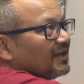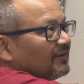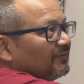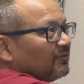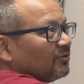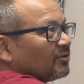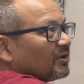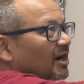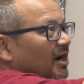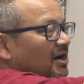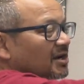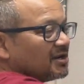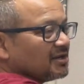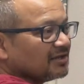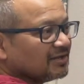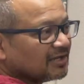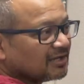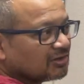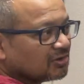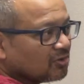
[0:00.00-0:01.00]
If you cut
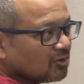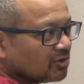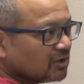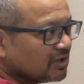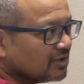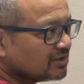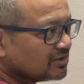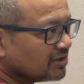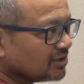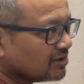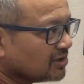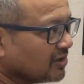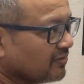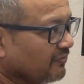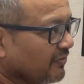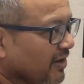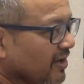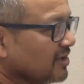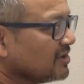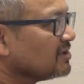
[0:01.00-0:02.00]
the cone in certain
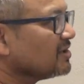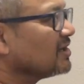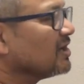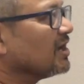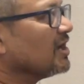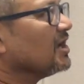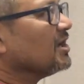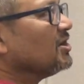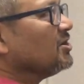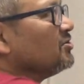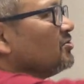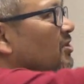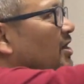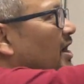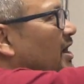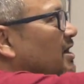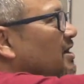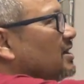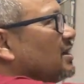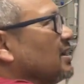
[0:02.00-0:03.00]
ways, you
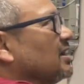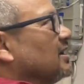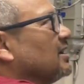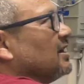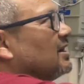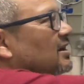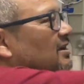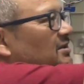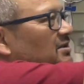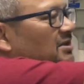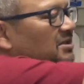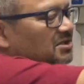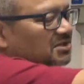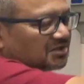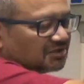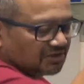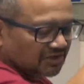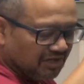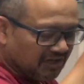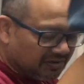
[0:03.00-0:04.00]
get this
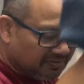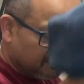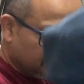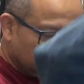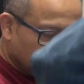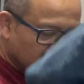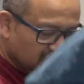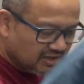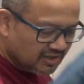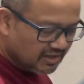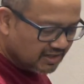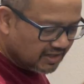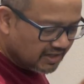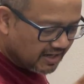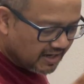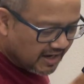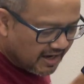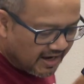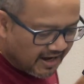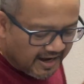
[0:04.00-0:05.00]
shape.
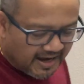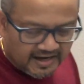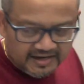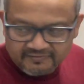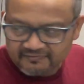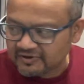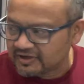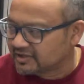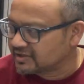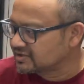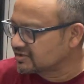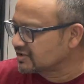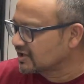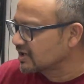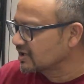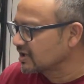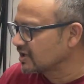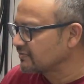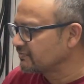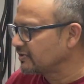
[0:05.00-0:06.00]
And we
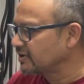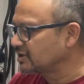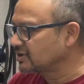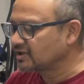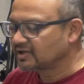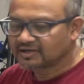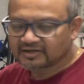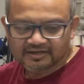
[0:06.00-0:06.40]
started with